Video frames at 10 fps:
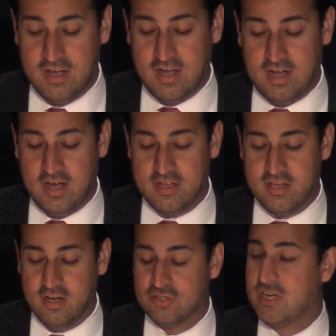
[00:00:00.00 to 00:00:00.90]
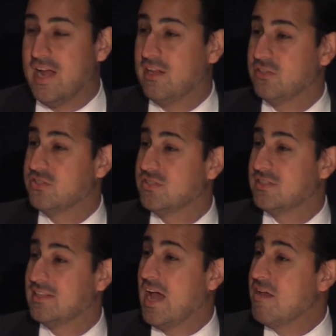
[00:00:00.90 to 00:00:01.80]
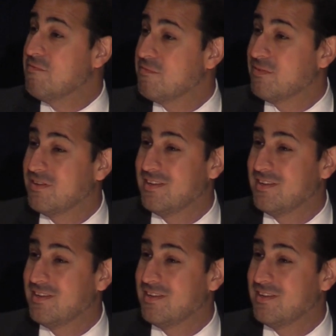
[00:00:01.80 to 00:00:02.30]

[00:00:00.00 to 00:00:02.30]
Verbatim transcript: uh, a young child's life